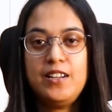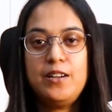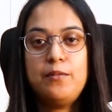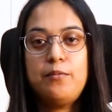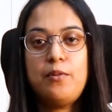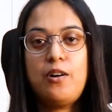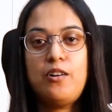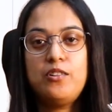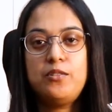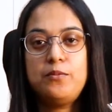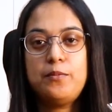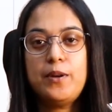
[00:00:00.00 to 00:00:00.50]

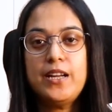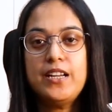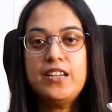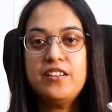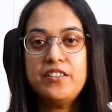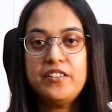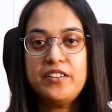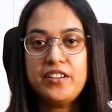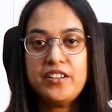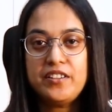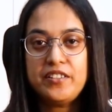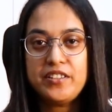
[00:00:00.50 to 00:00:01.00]
about my
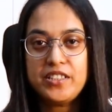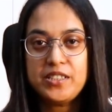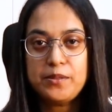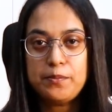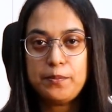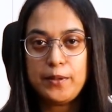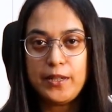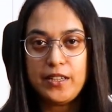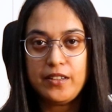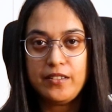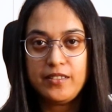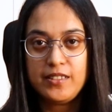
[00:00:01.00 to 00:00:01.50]
career
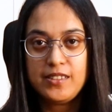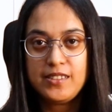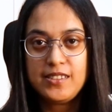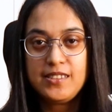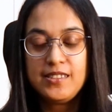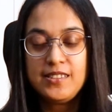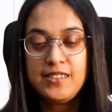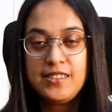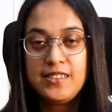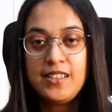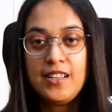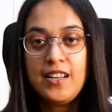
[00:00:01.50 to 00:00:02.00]

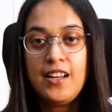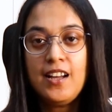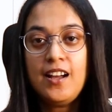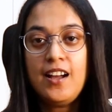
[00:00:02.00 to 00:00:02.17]
experiences.